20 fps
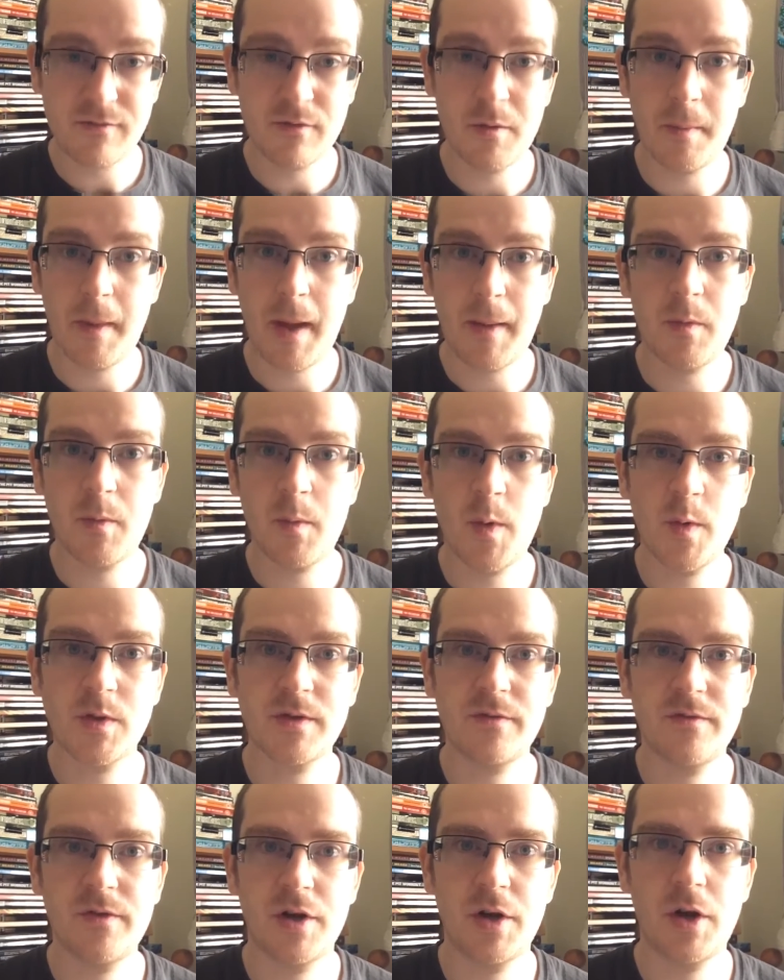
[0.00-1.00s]
even remember
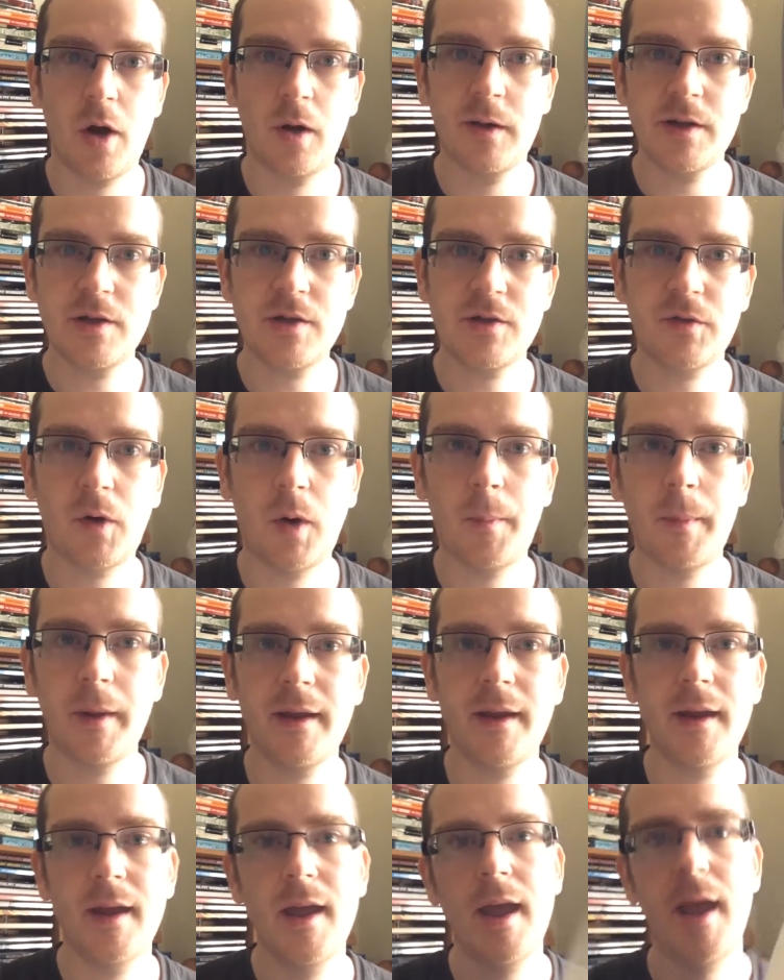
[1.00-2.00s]
most of the knowledge from
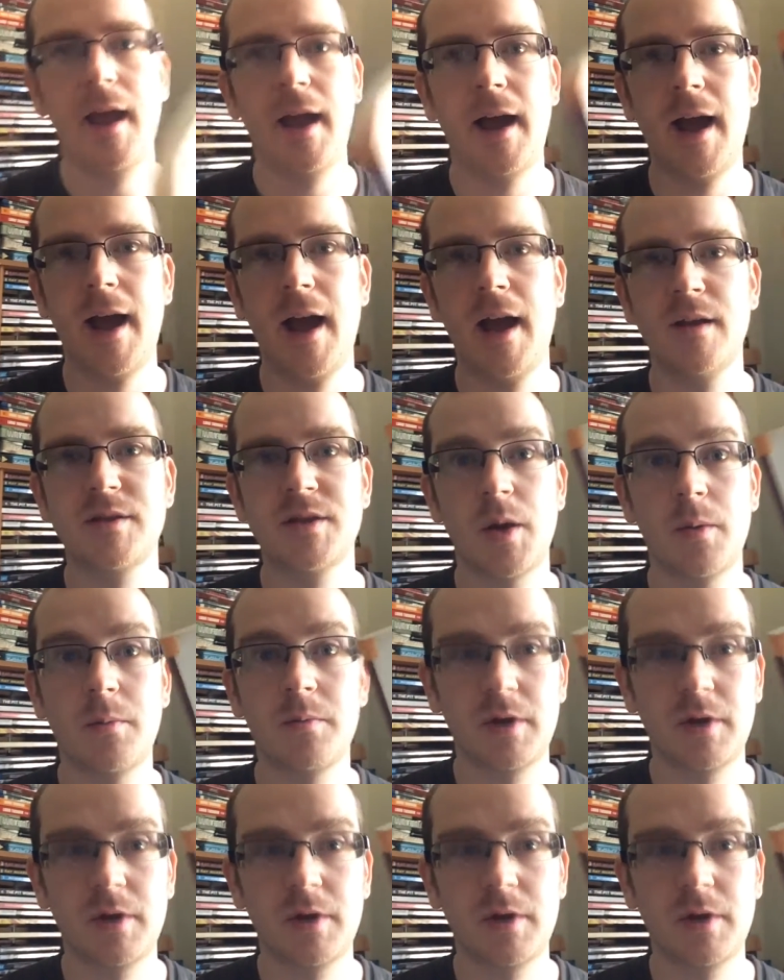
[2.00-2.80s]
it, so